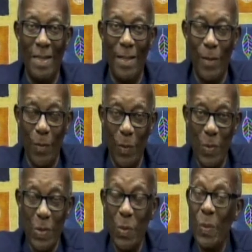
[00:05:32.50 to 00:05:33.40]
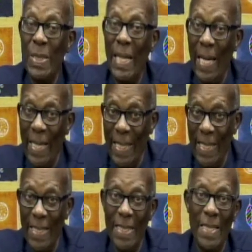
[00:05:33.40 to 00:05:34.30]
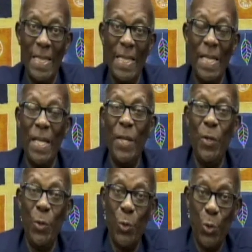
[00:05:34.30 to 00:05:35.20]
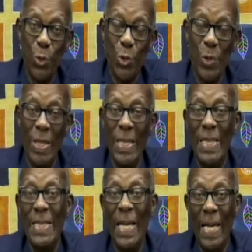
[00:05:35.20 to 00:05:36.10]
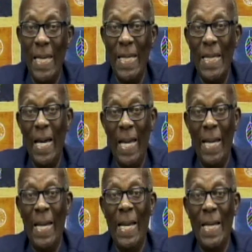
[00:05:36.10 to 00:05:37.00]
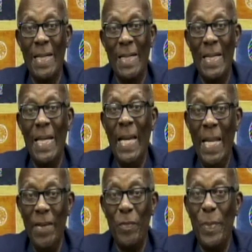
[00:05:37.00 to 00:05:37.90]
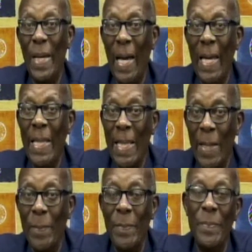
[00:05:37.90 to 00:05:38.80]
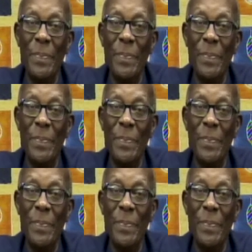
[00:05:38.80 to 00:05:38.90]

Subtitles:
those who die usually die and leave behind them